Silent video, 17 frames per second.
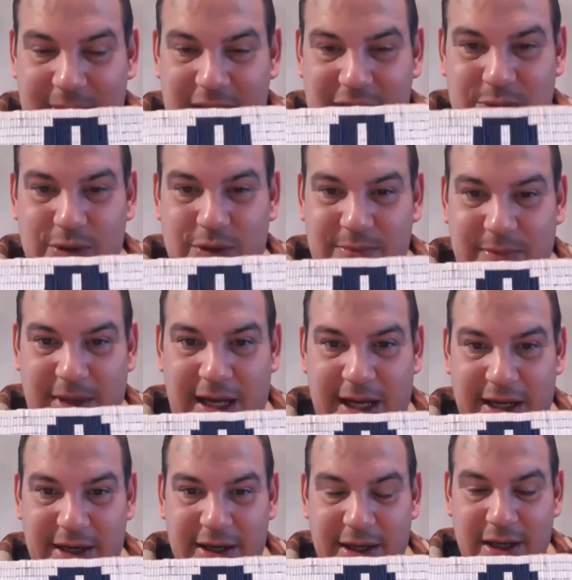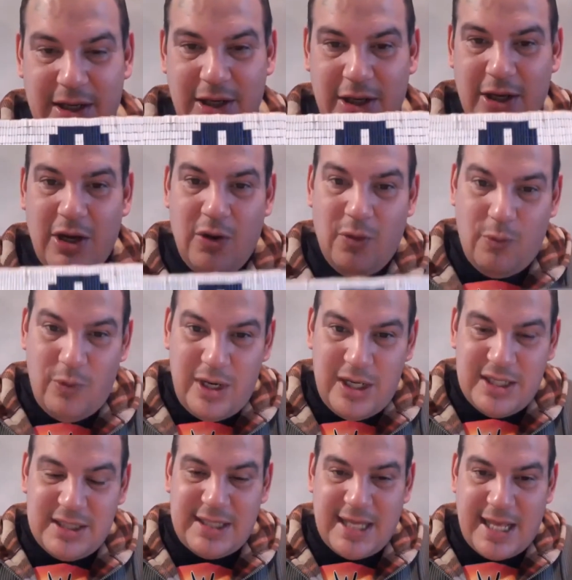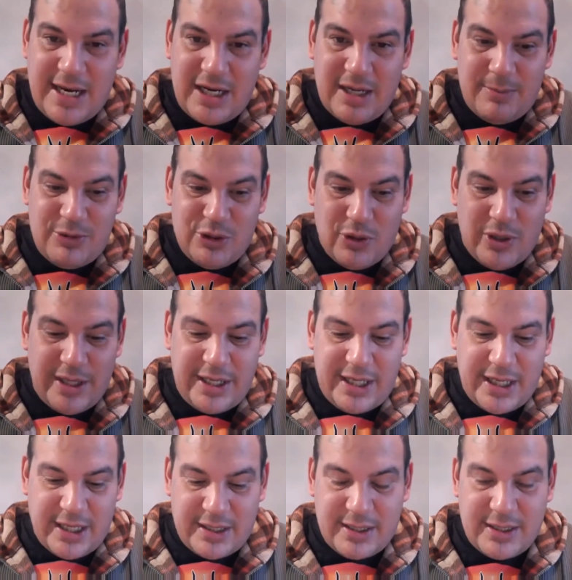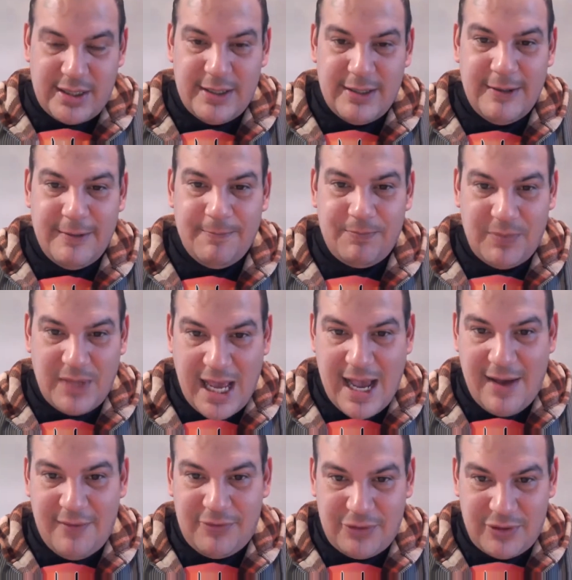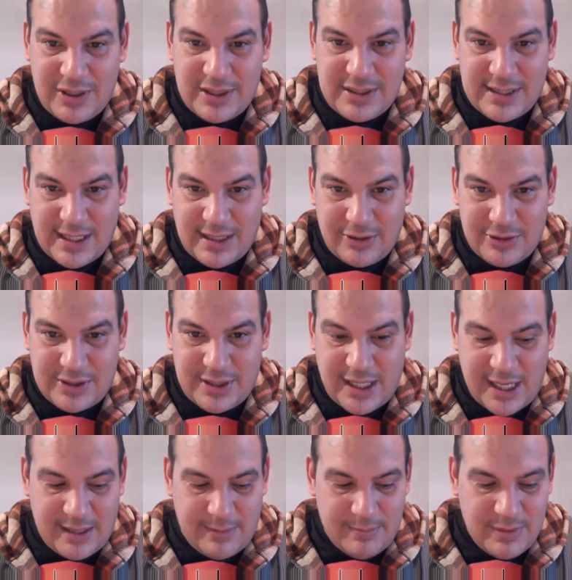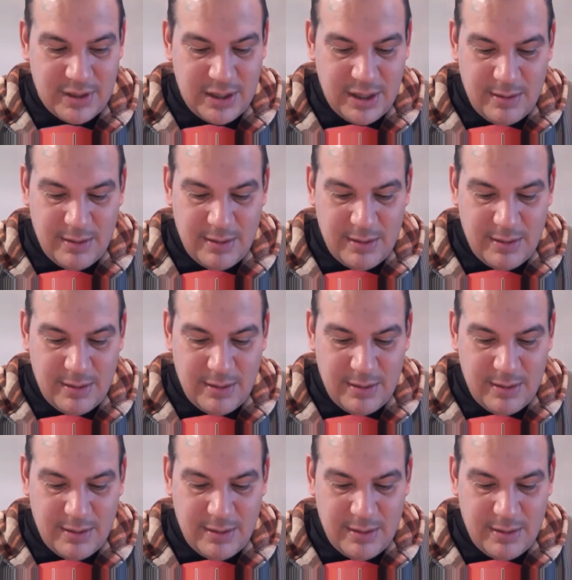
this was made. We just ended up joining it after the settlers came.